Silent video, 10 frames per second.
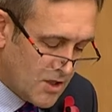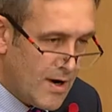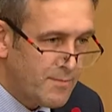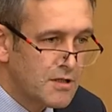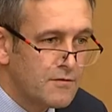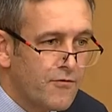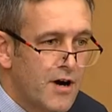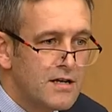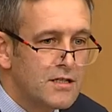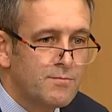Two Absent
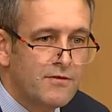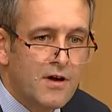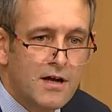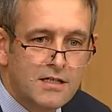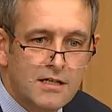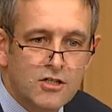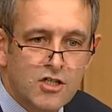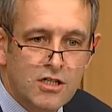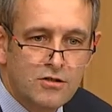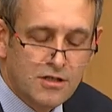Friends provides an
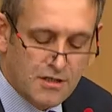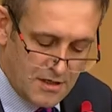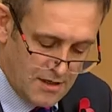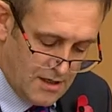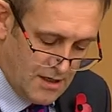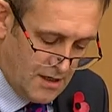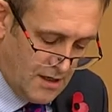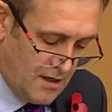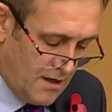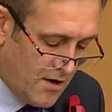excuse,
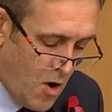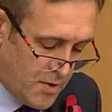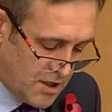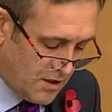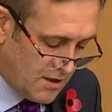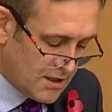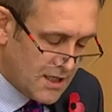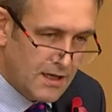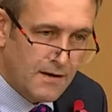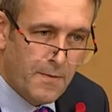an
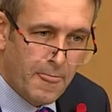opportunity,